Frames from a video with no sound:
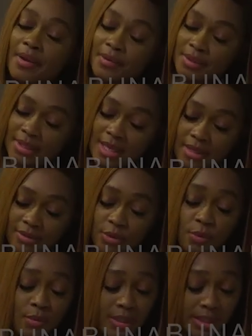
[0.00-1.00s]
I understand.
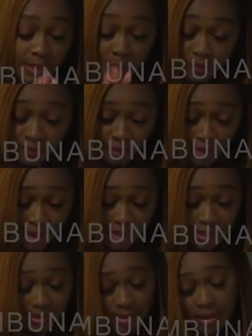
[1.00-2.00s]
So sleep over
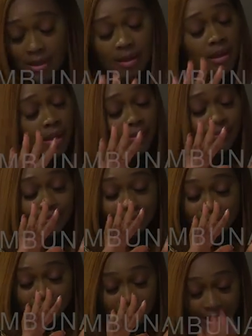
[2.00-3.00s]
it and
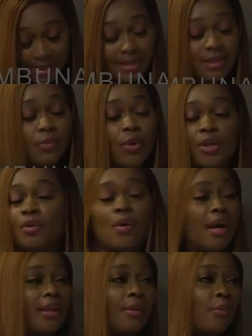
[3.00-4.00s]
let's see where you
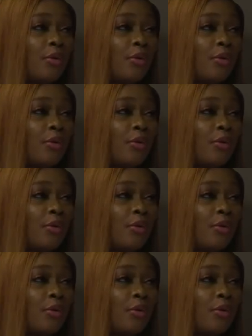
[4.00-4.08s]
are in the